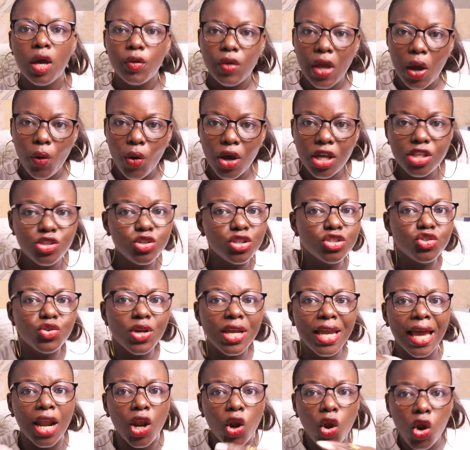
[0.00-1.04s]
We are going to
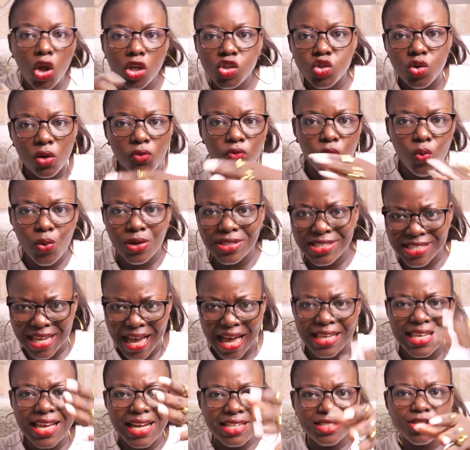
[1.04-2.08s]
drink a lot of water.
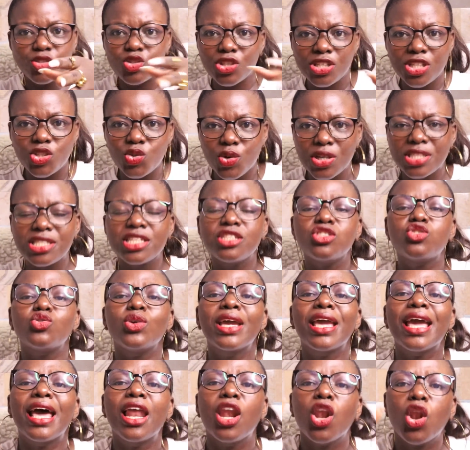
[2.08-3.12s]
Yes, in 2020,
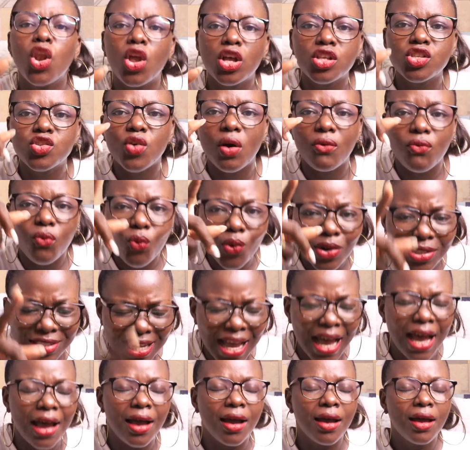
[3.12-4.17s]
drink a lot of water.